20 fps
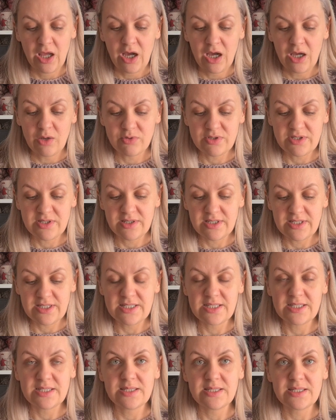I was in the
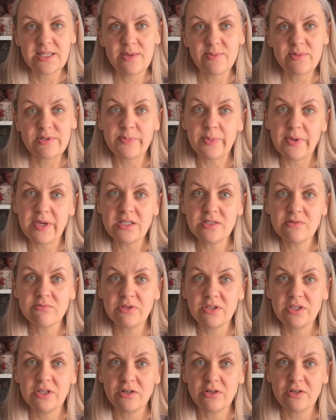same space
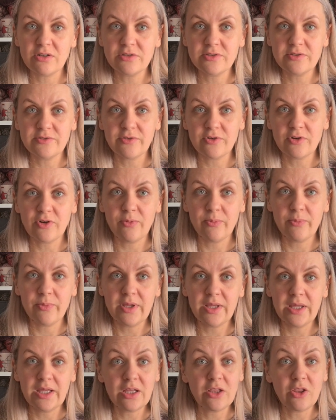with girls from
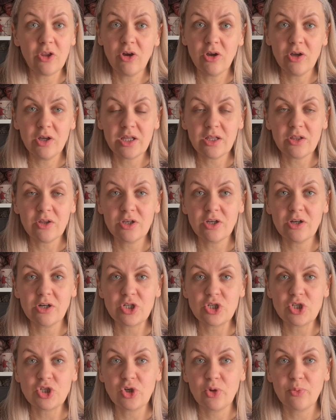Ilo
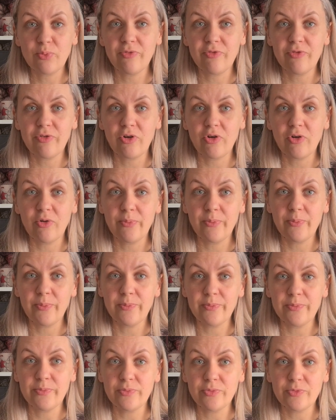yarn shop
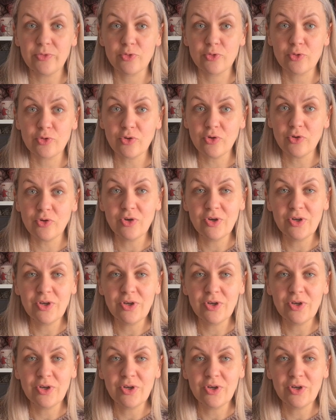from Turku.